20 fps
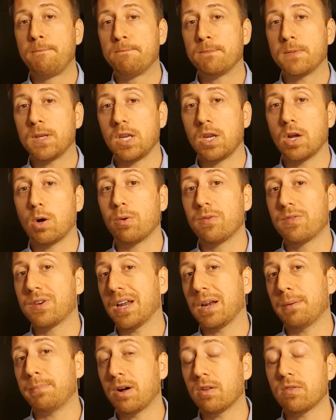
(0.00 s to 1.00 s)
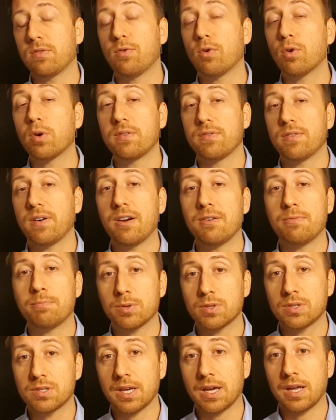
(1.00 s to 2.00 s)
we've got about
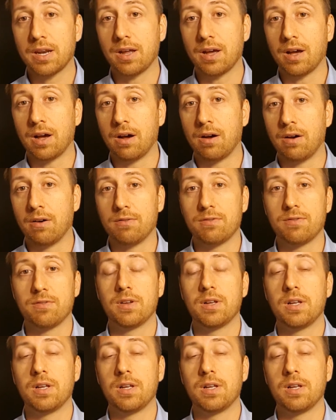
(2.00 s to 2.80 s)
45% of